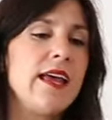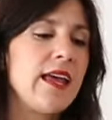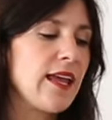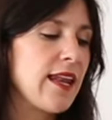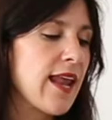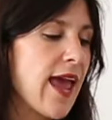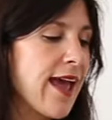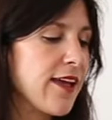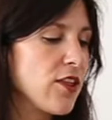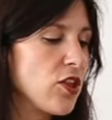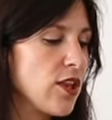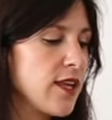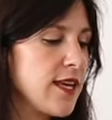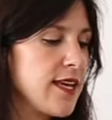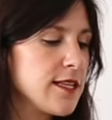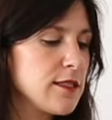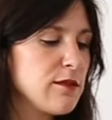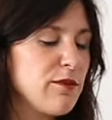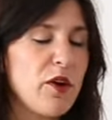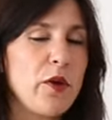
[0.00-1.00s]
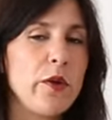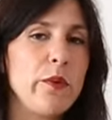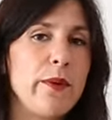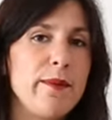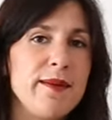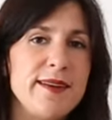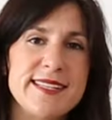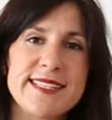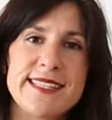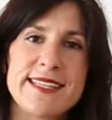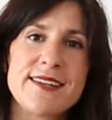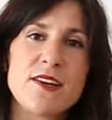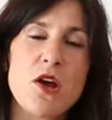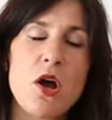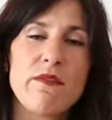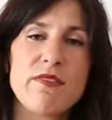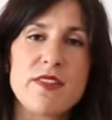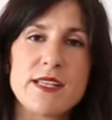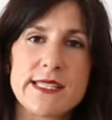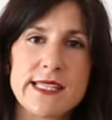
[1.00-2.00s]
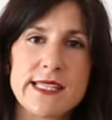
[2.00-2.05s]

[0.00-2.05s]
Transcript: It actually is very reminiscent of the